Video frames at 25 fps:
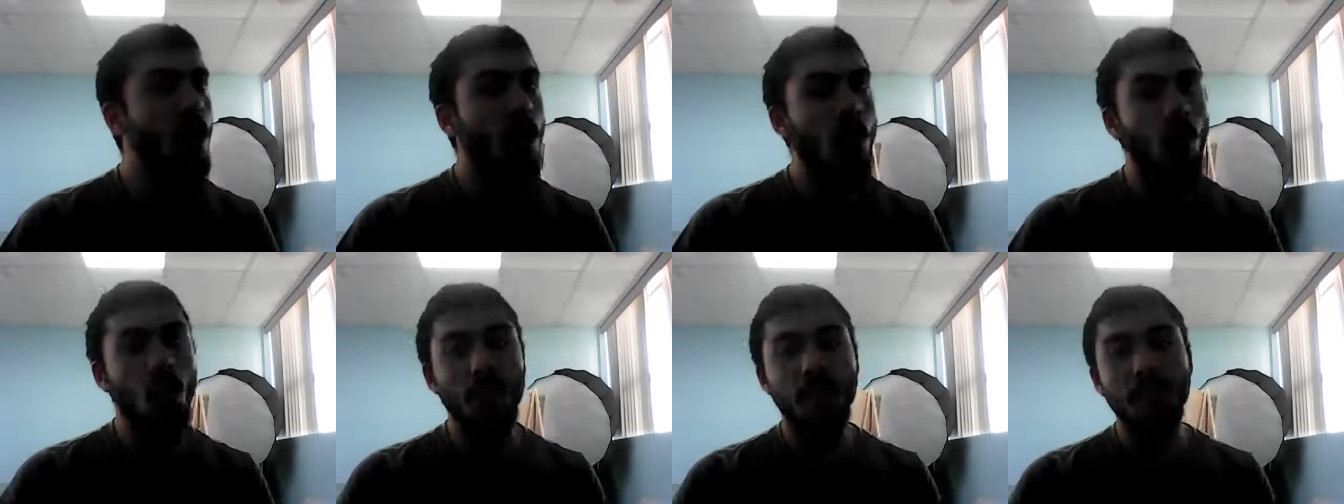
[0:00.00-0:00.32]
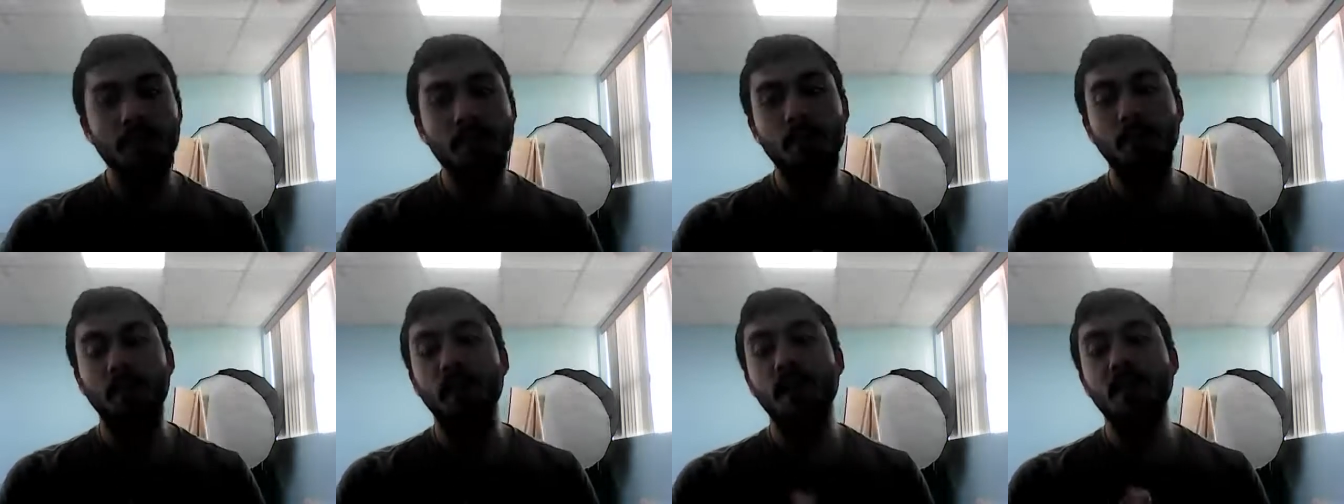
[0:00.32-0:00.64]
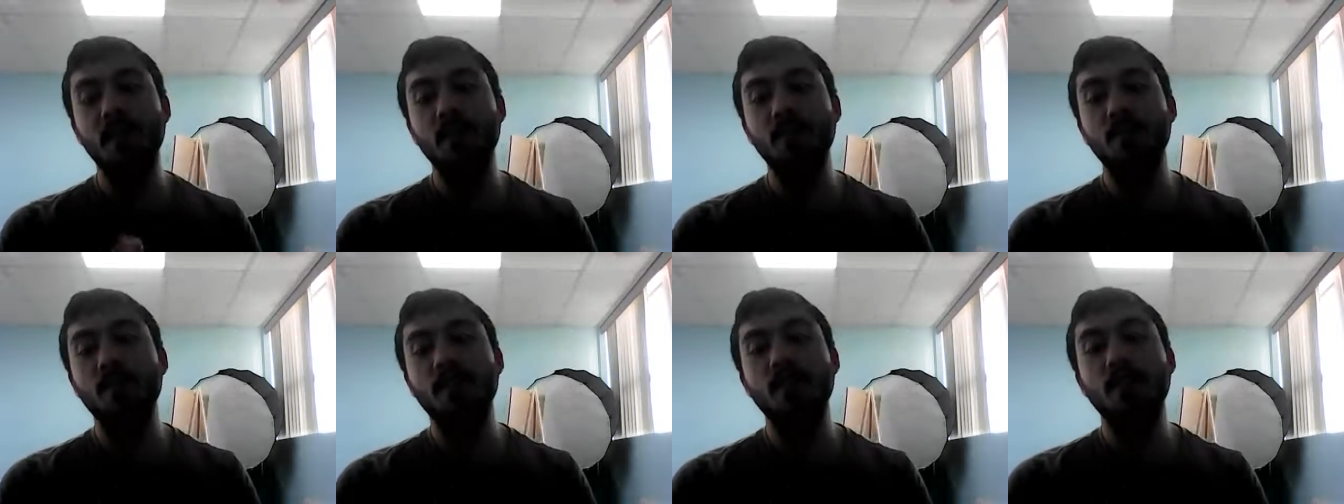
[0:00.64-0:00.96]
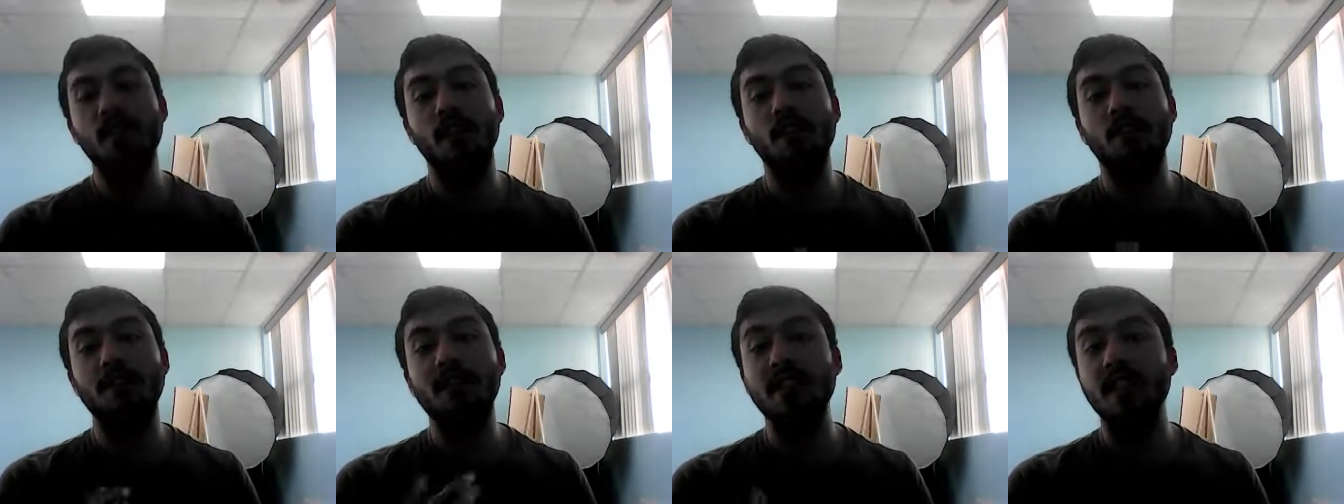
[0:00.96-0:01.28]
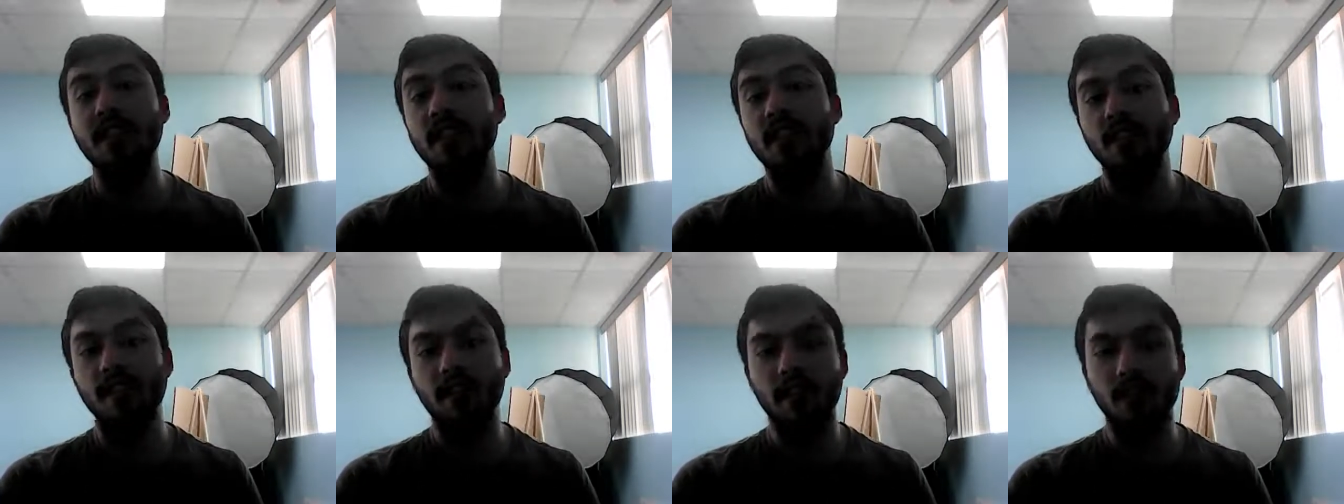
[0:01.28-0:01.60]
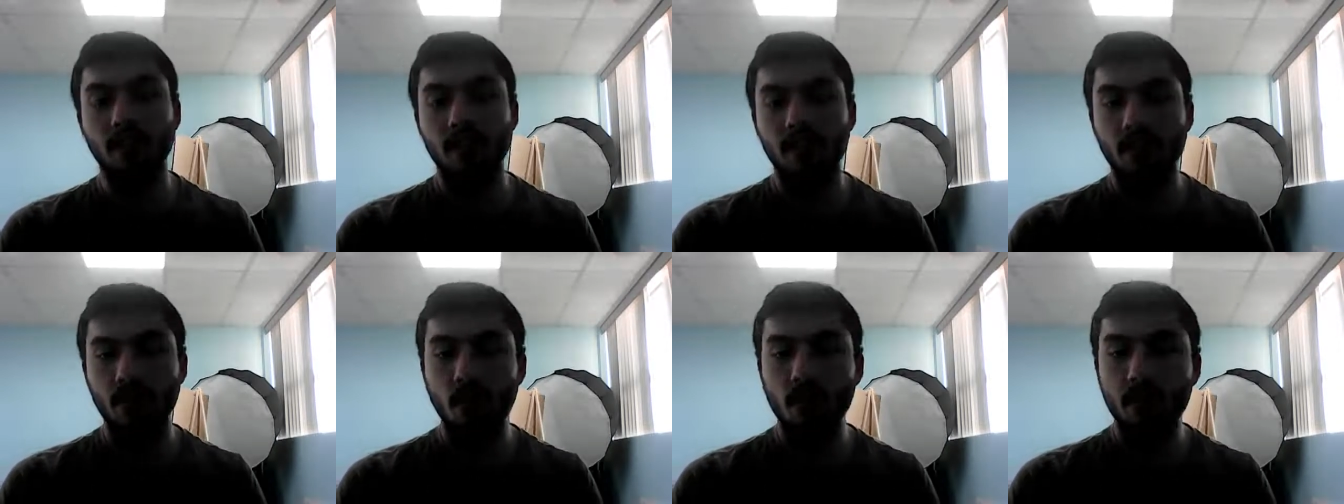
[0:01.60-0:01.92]
What is the punishment of
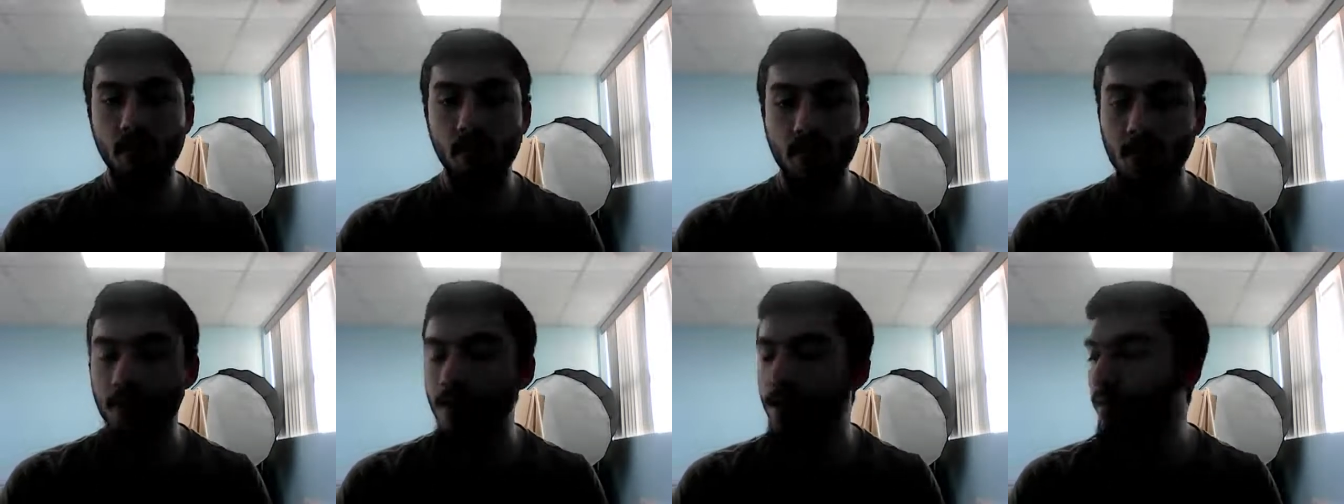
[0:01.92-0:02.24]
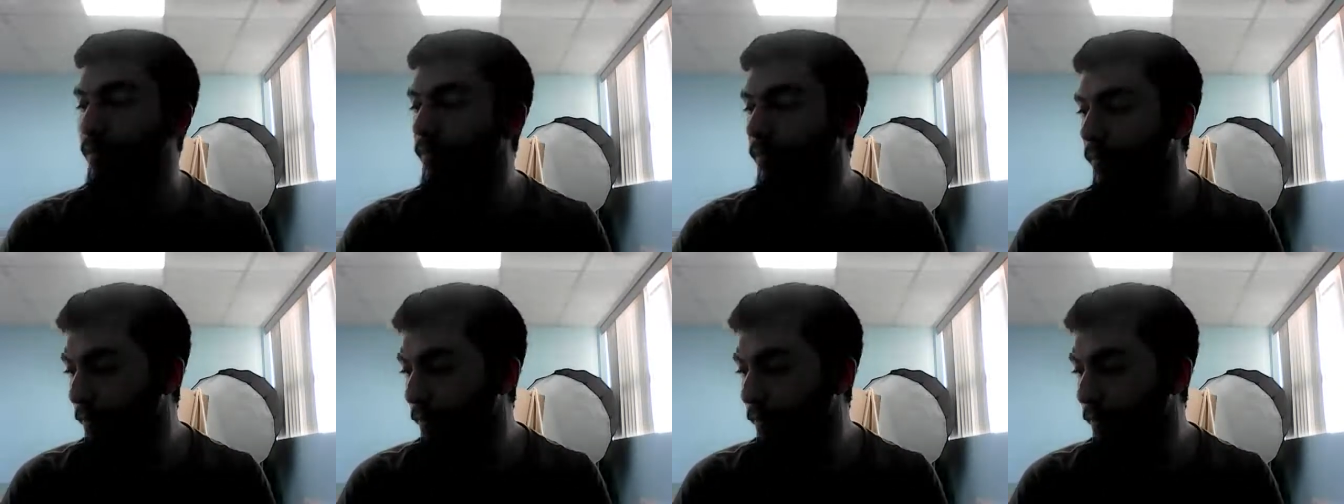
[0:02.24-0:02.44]
stealing? Who knows?